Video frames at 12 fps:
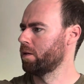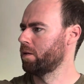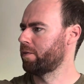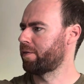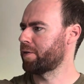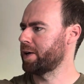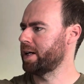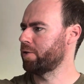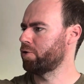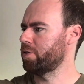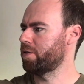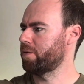
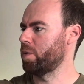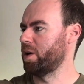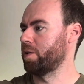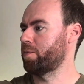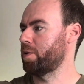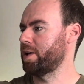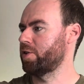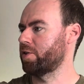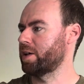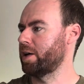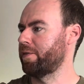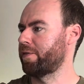300, well, it's probably just
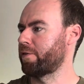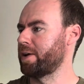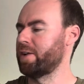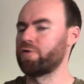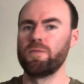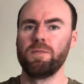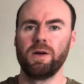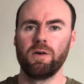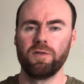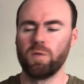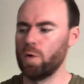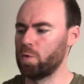over 300 ml
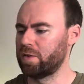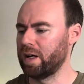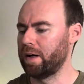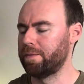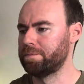of water,